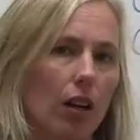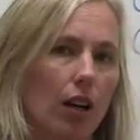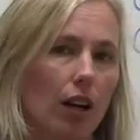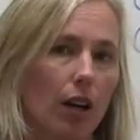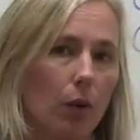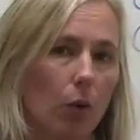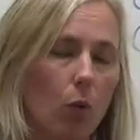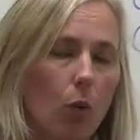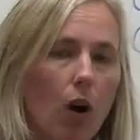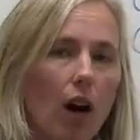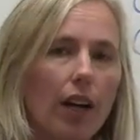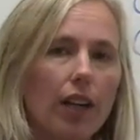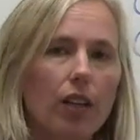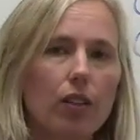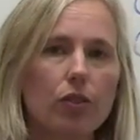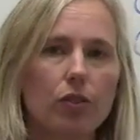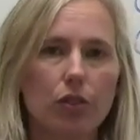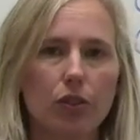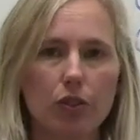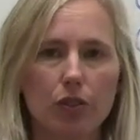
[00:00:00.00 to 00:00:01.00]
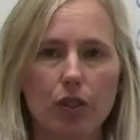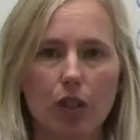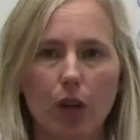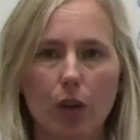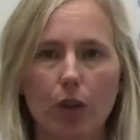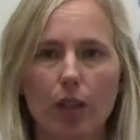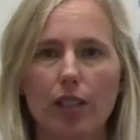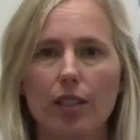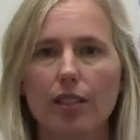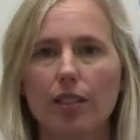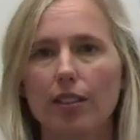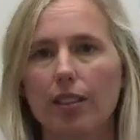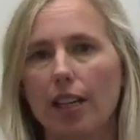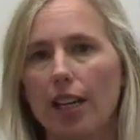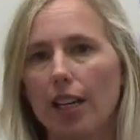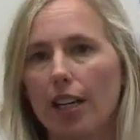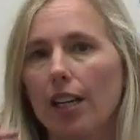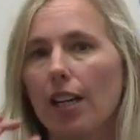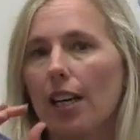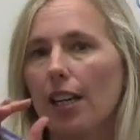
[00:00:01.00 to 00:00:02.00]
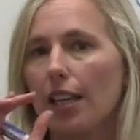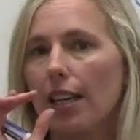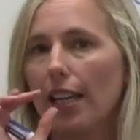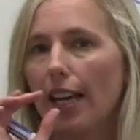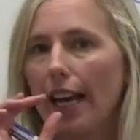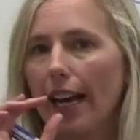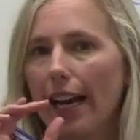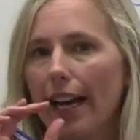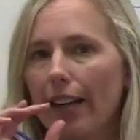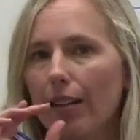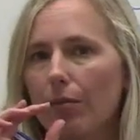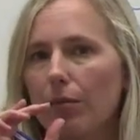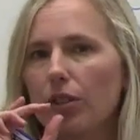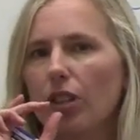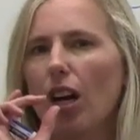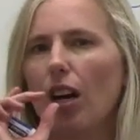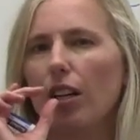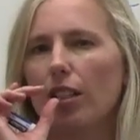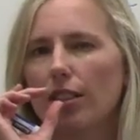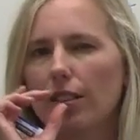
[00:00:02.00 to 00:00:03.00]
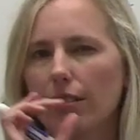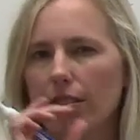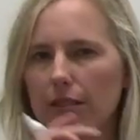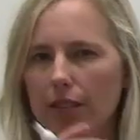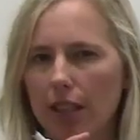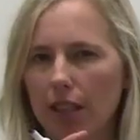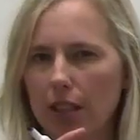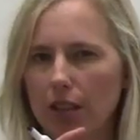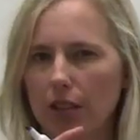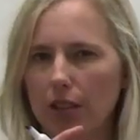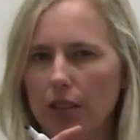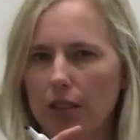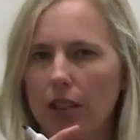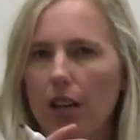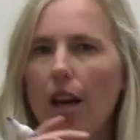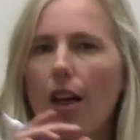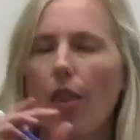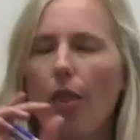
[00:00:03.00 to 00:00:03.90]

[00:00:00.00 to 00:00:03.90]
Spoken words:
I want you to notice that the atoms are single.